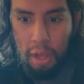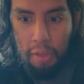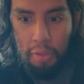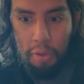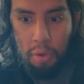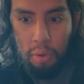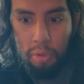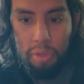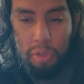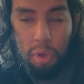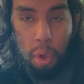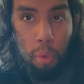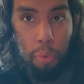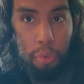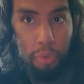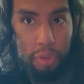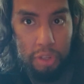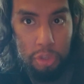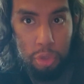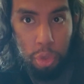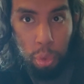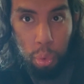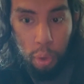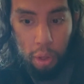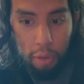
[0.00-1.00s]
There was only
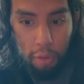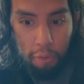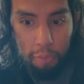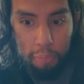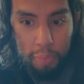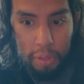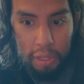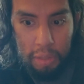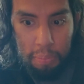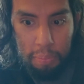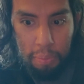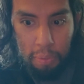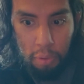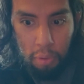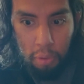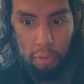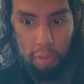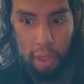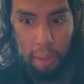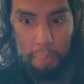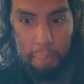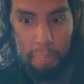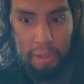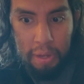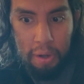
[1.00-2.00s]
12 people
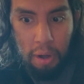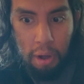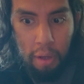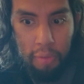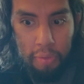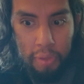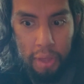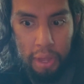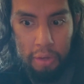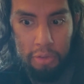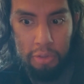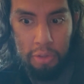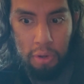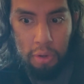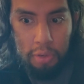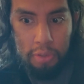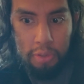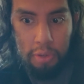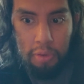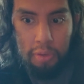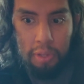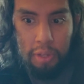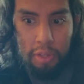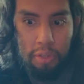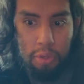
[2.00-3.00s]
that bid on that
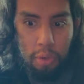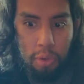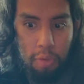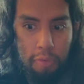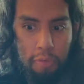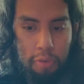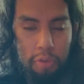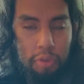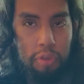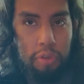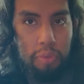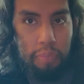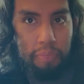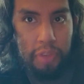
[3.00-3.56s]
Charizard that sold for